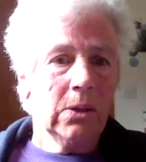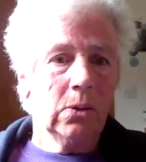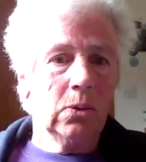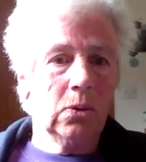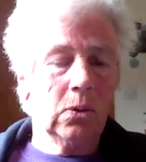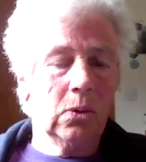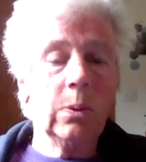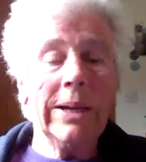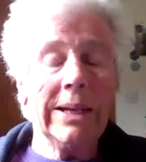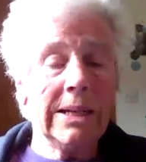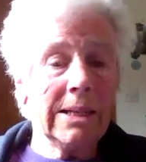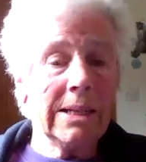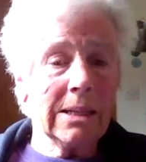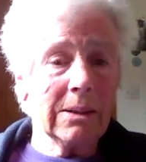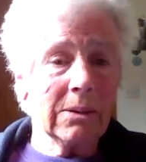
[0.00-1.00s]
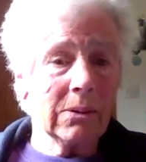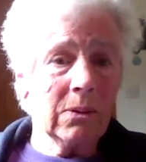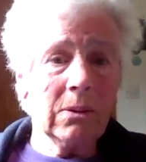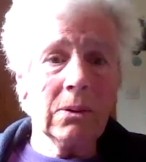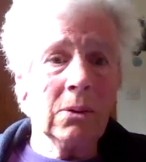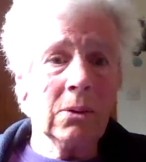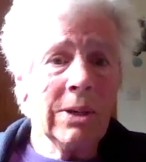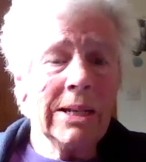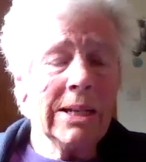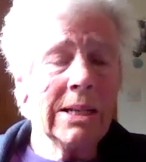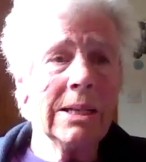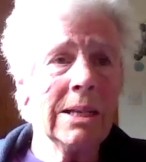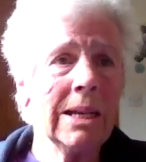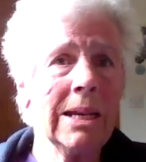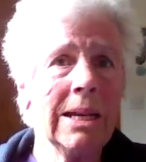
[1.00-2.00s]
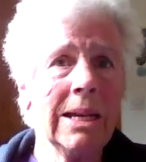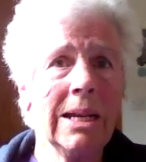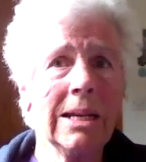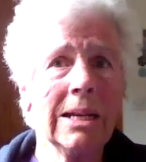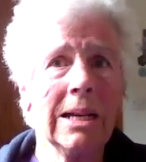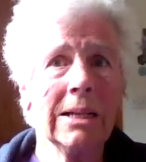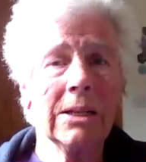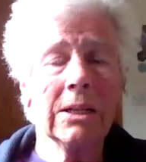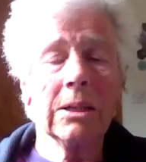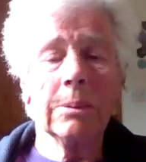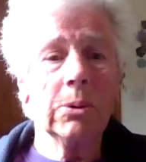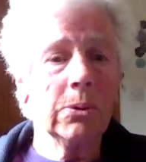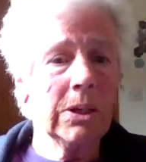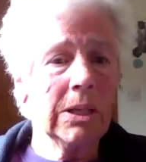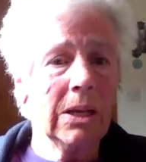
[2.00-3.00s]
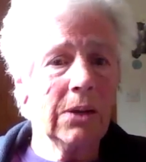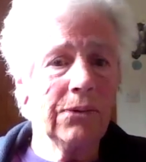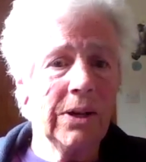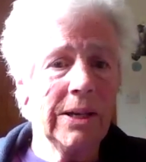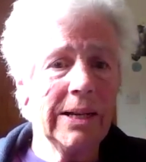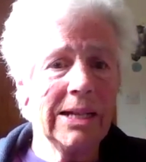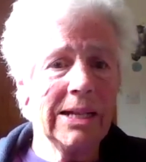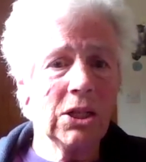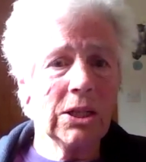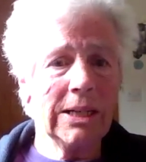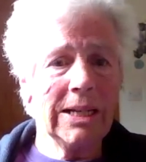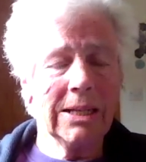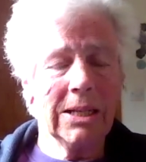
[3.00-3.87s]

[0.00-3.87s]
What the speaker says: witnessing it and supporting it financially.